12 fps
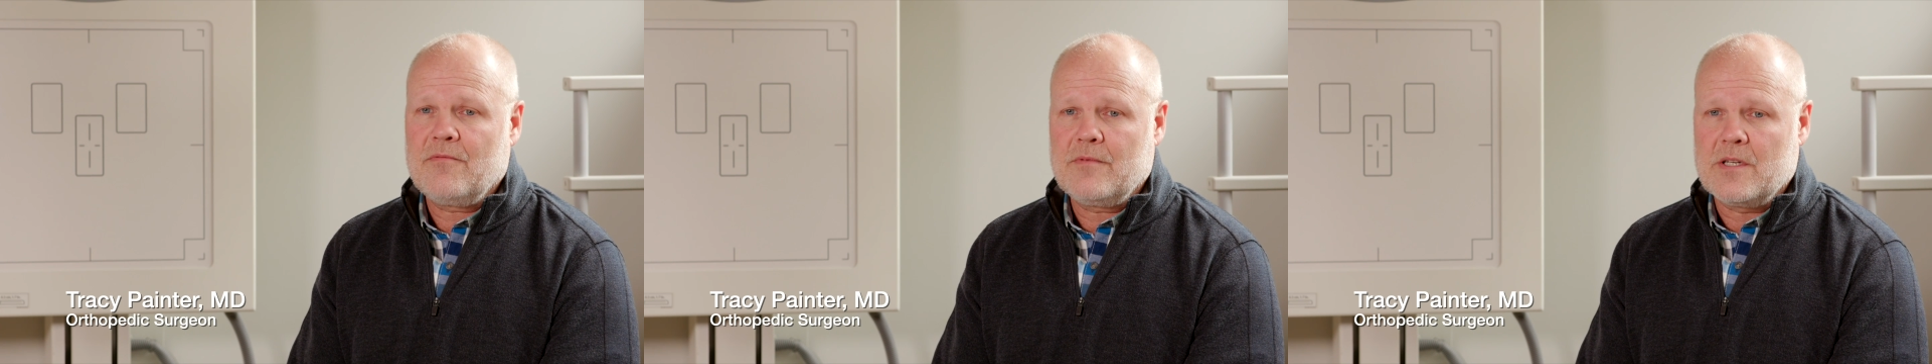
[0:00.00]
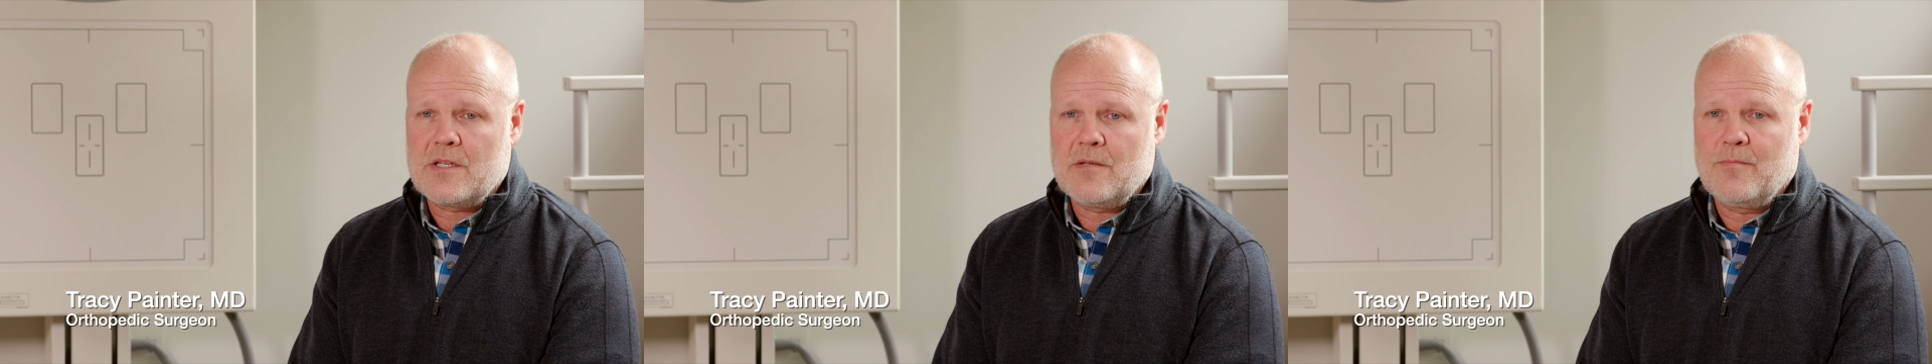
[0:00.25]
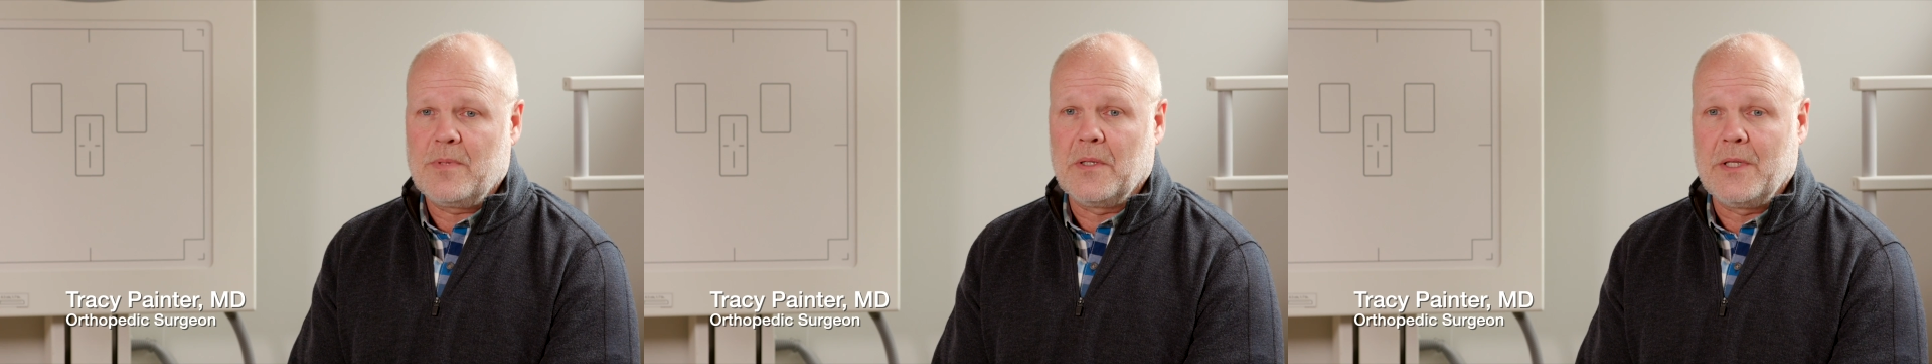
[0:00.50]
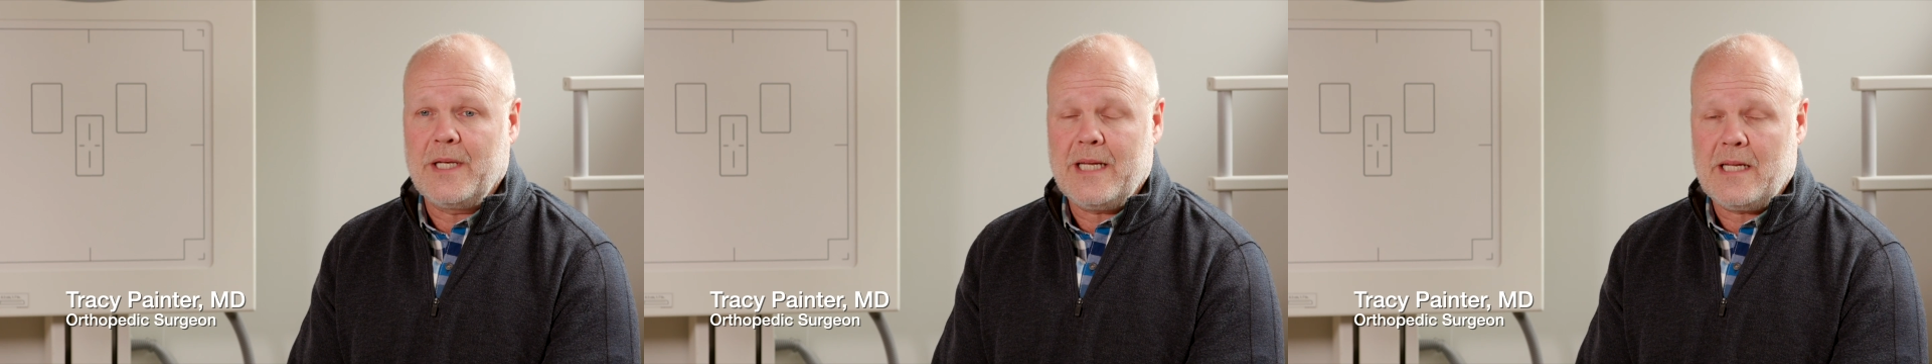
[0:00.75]

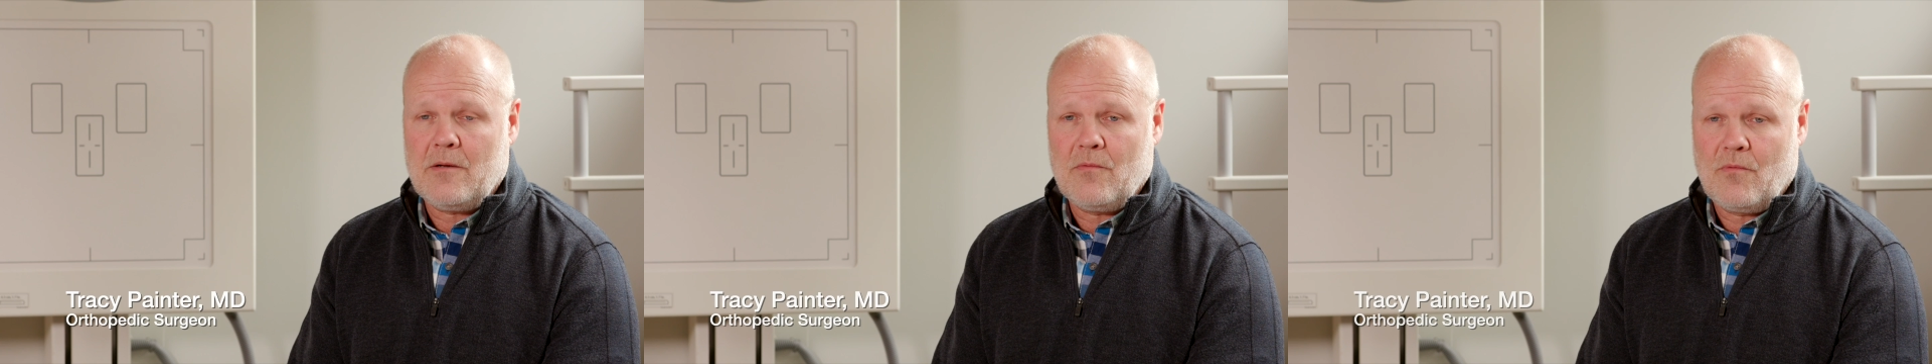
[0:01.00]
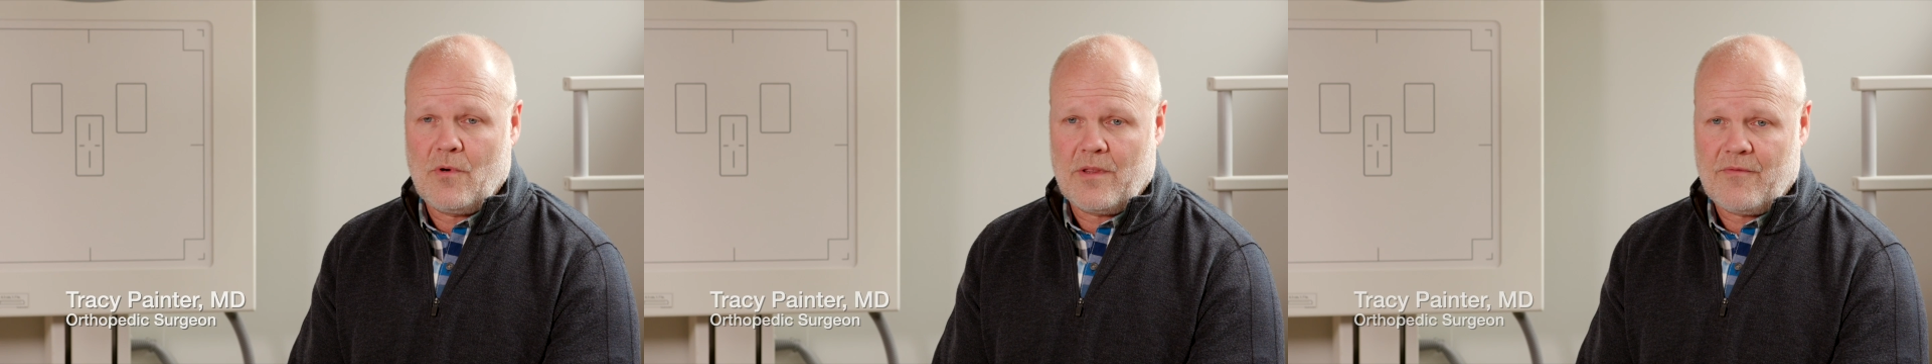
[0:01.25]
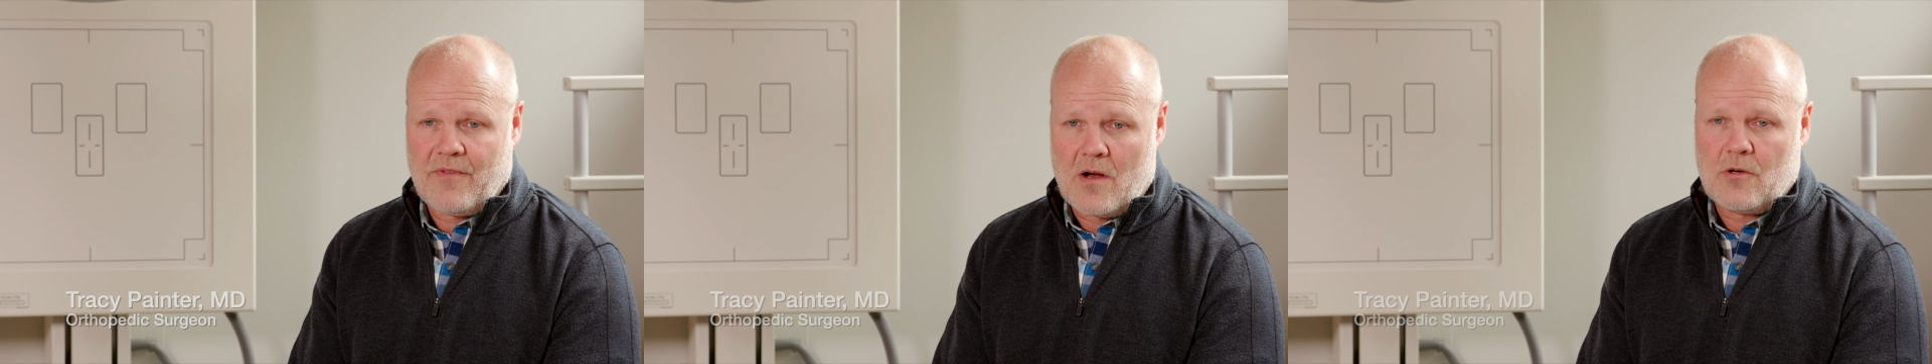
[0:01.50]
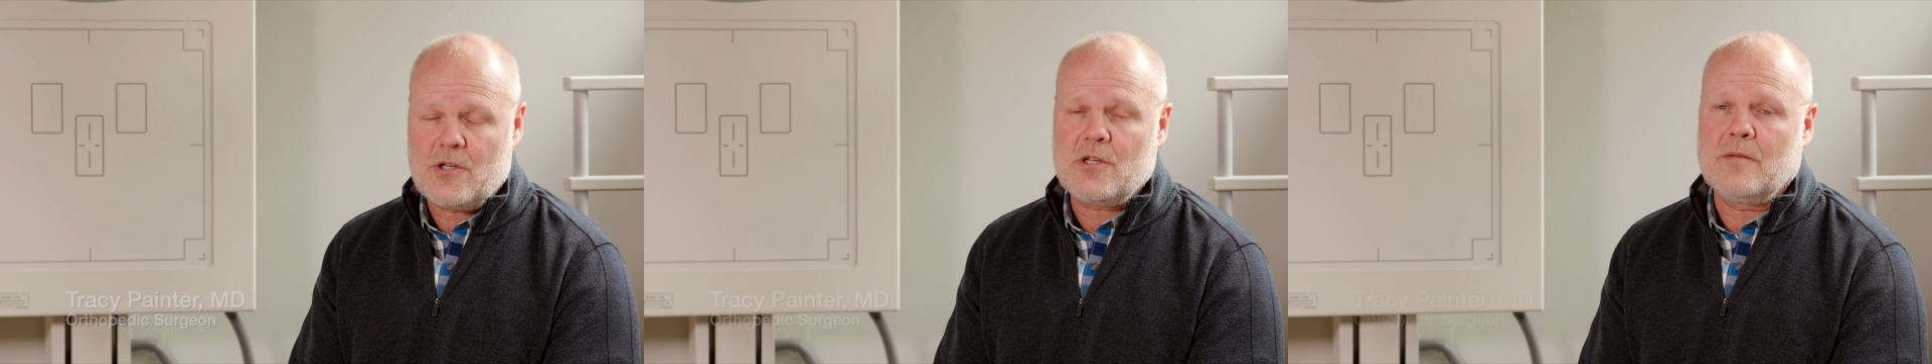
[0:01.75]
disability with
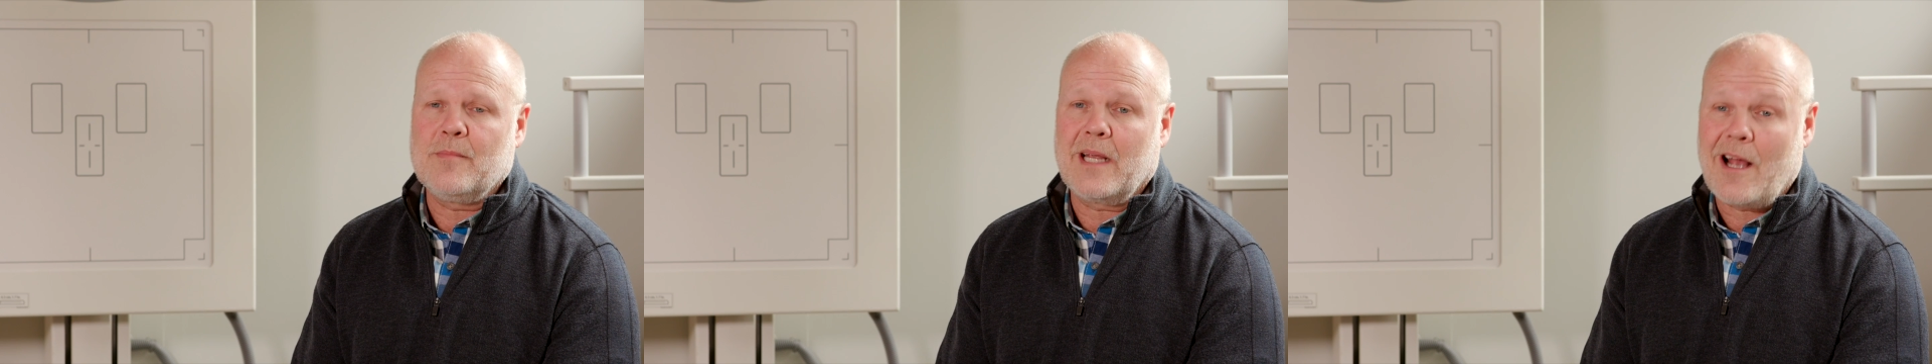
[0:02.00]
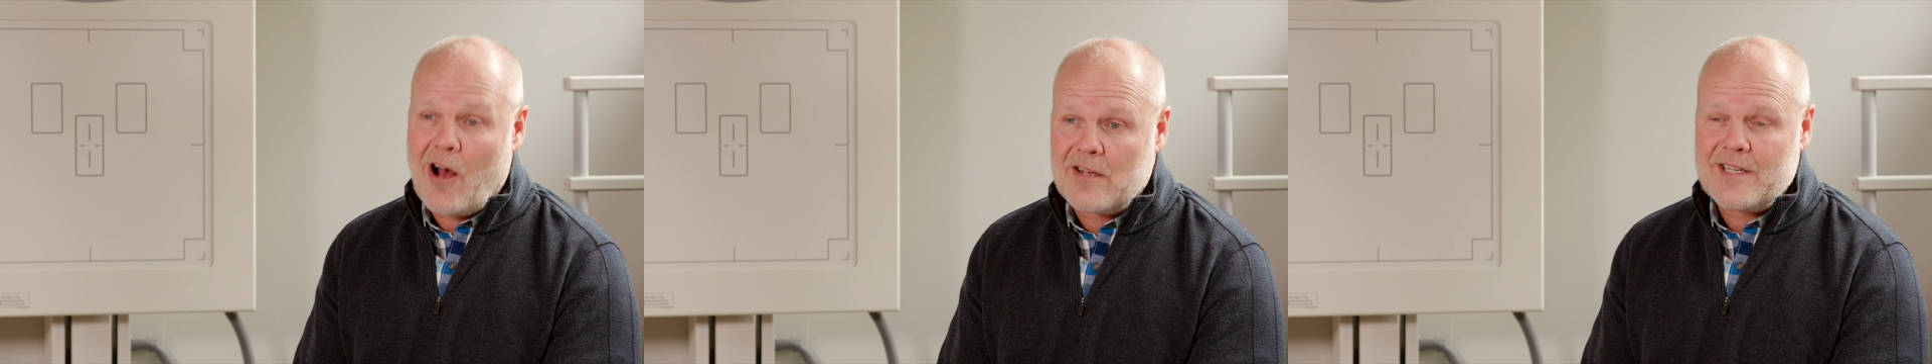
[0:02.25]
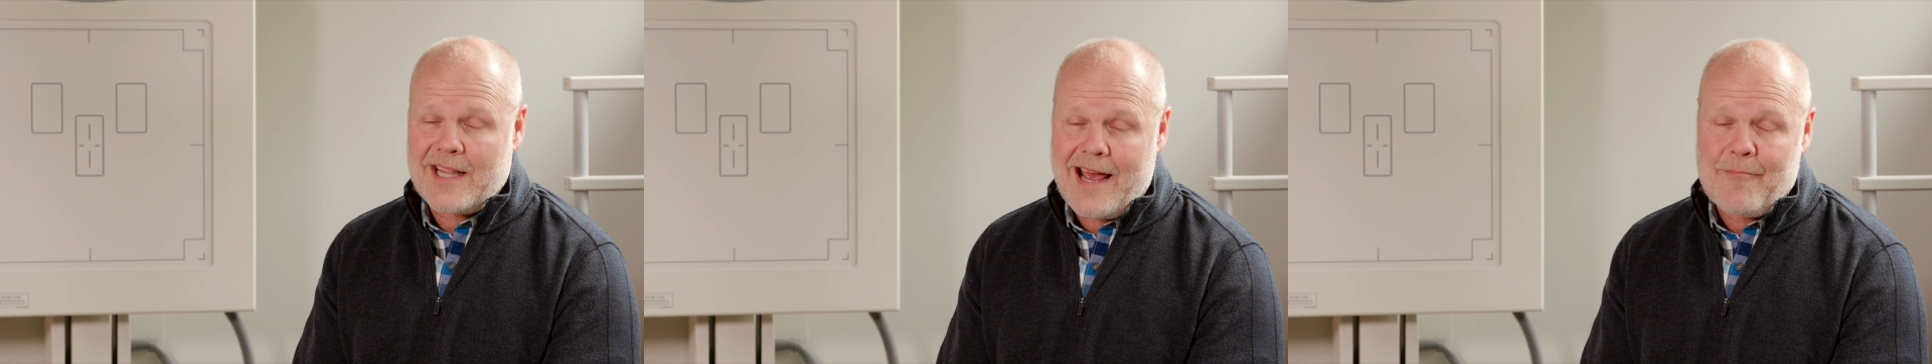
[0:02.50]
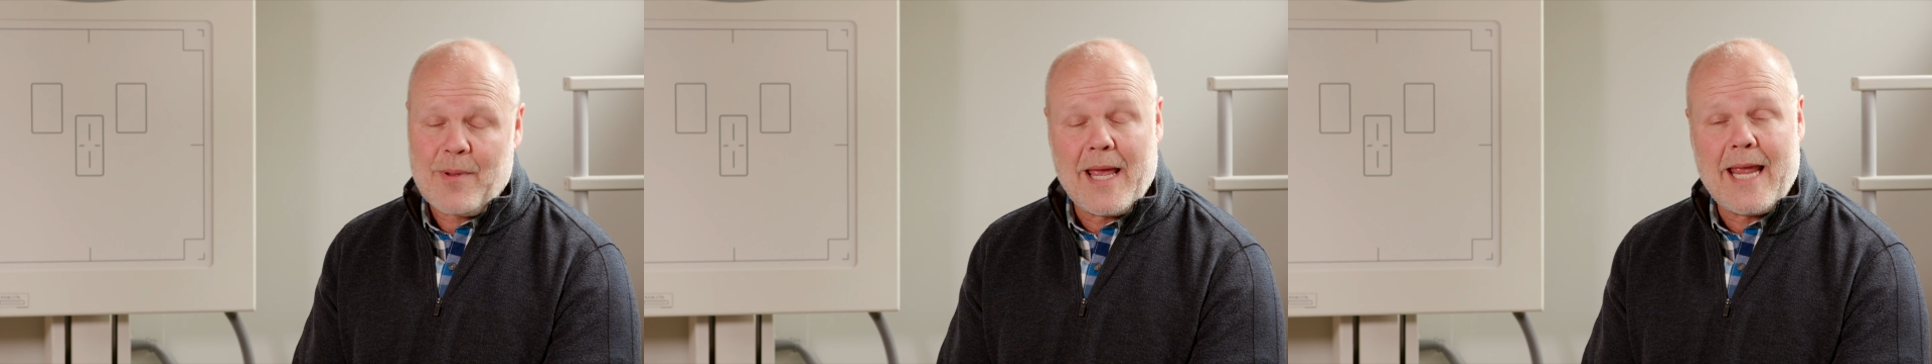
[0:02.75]
function because of
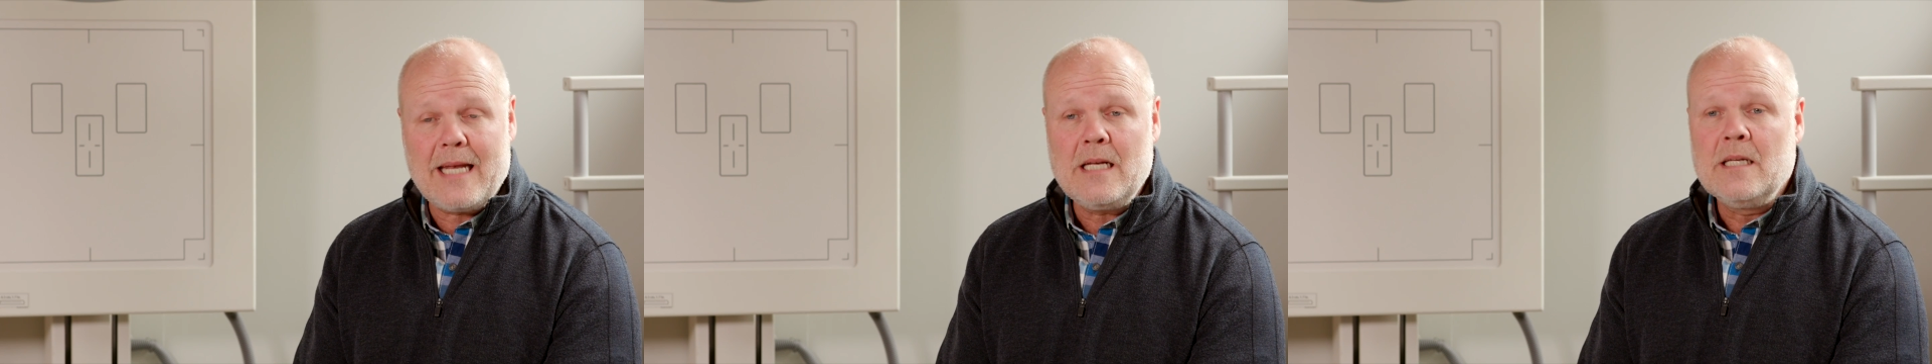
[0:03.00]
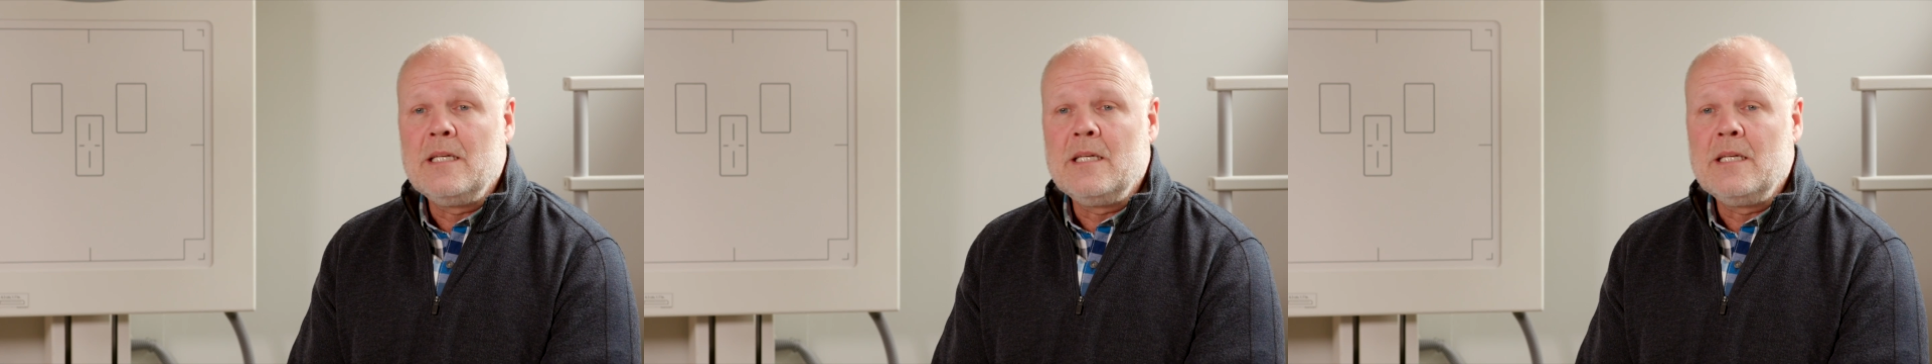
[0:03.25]
that pain,